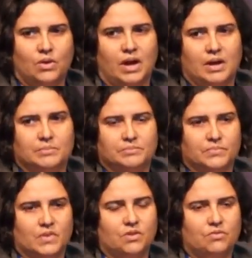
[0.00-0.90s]

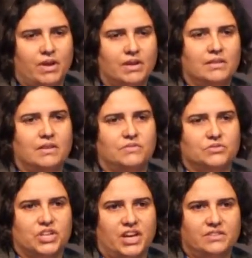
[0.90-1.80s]
ghrelin
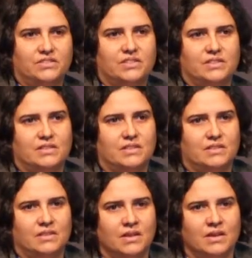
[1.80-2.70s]
level changes
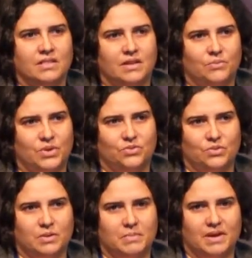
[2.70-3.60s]
is that we're
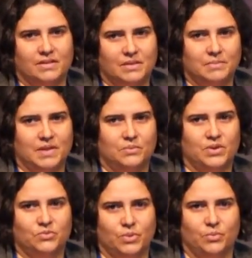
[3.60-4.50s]
talking about something
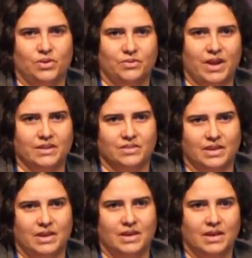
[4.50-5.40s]
which we want to
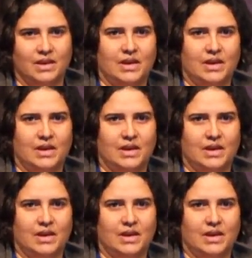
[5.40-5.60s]
actually